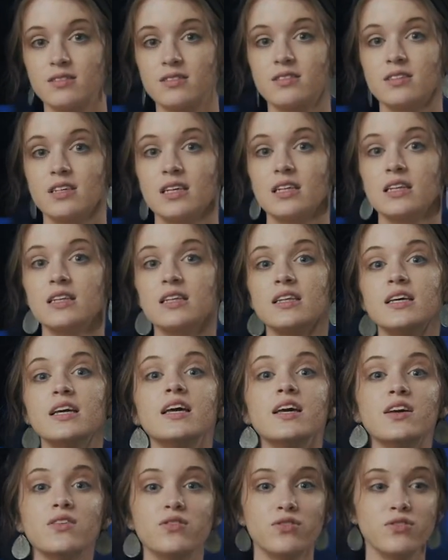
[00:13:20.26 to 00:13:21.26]
to
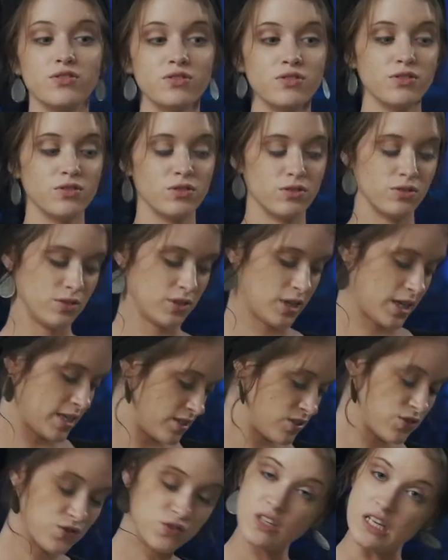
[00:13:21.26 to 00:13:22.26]
leave
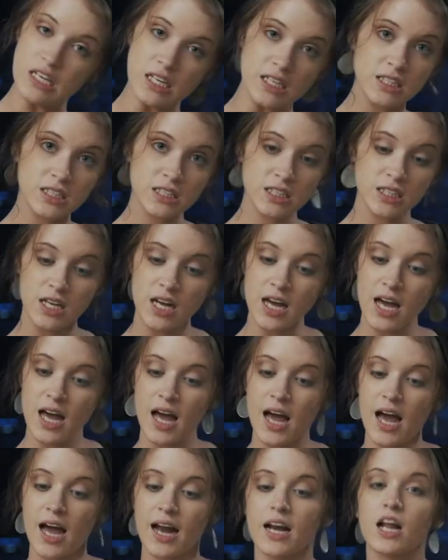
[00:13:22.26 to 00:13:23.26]
his feet
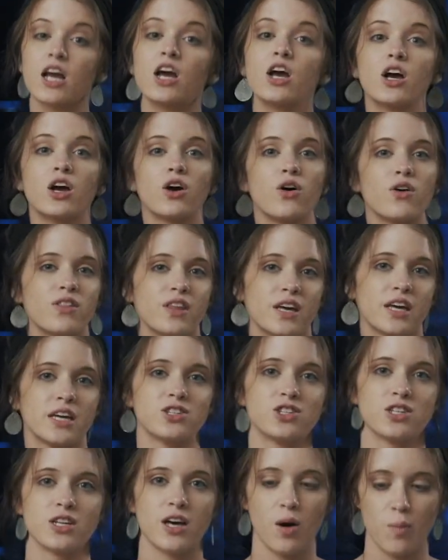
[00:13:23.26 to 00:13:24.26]
and go to the
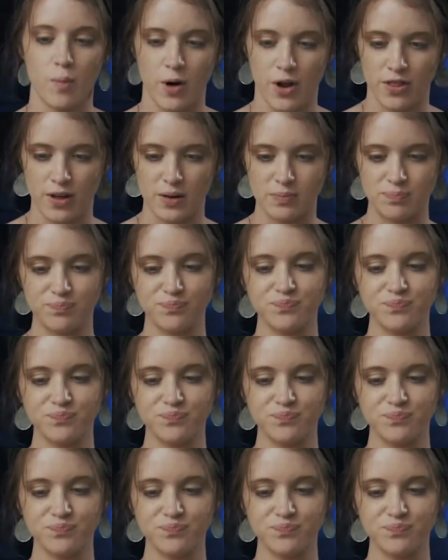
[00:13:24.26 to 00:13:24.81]
kitchen to help Martha.